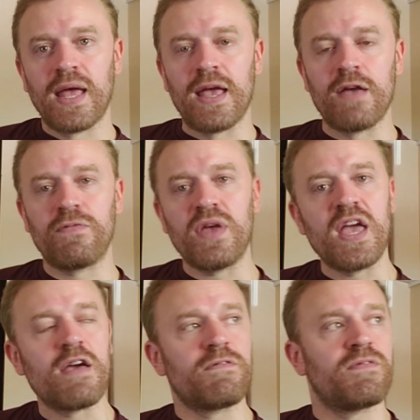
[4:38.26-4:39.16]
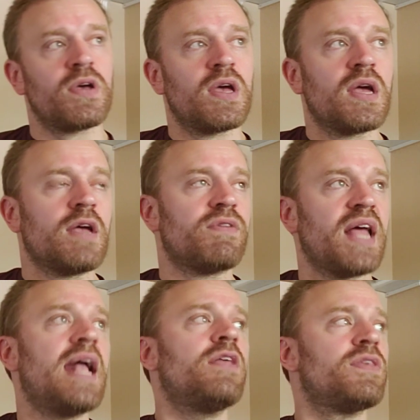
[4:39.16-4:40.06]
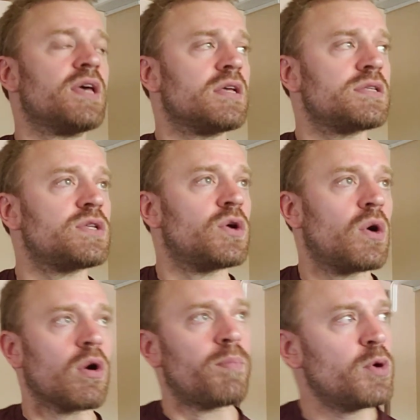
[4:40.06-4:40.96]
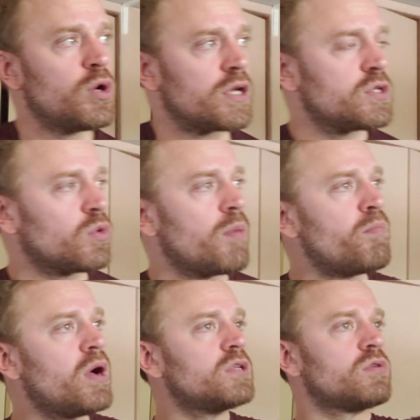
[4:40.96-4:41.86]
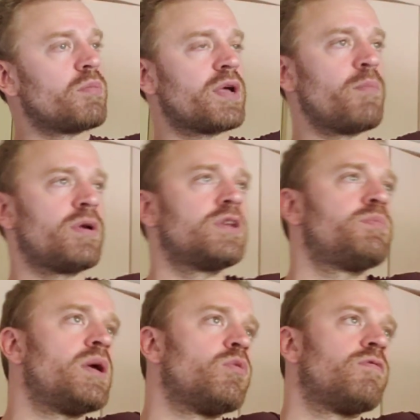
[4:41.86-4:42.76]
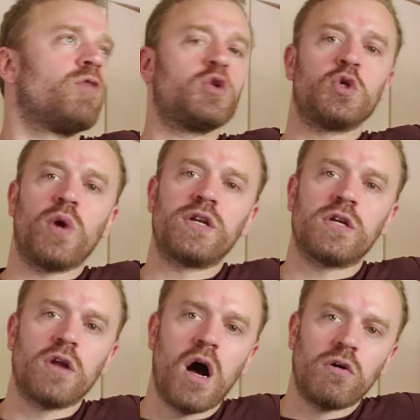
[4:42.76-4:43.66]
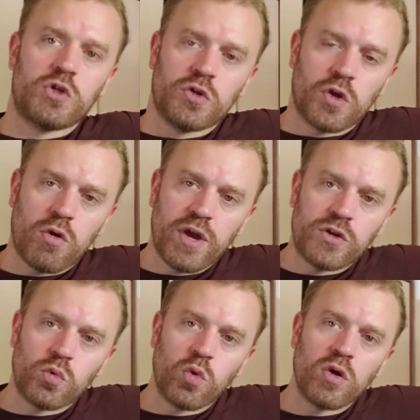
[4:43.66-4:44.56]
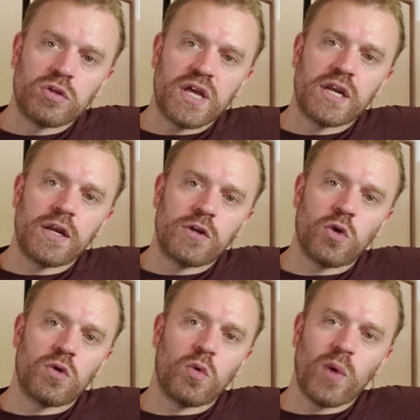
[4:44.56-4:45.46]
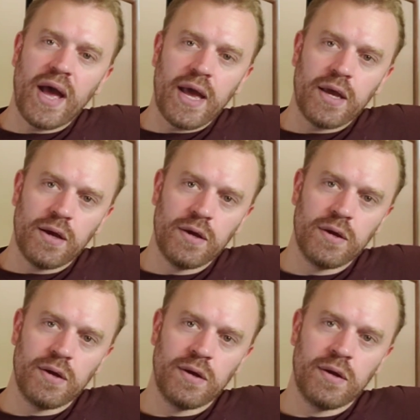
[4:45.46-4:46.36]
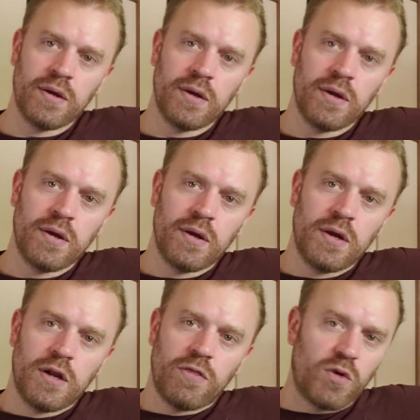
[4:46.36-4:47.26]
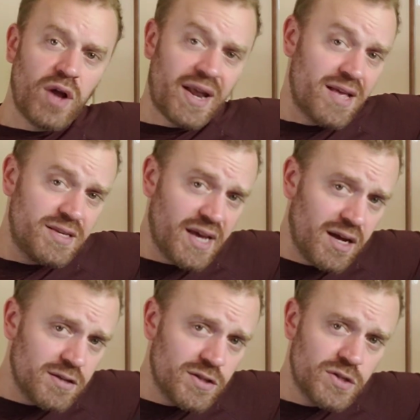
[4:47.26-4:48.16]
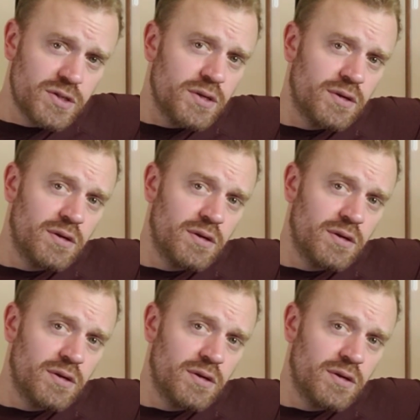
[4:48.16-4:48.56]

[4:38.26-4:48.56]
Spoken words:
If an atheist or a Buddhist or a Muslim can participate with virtue and knowledge in the created world in an eternal way, they're not hesychasts.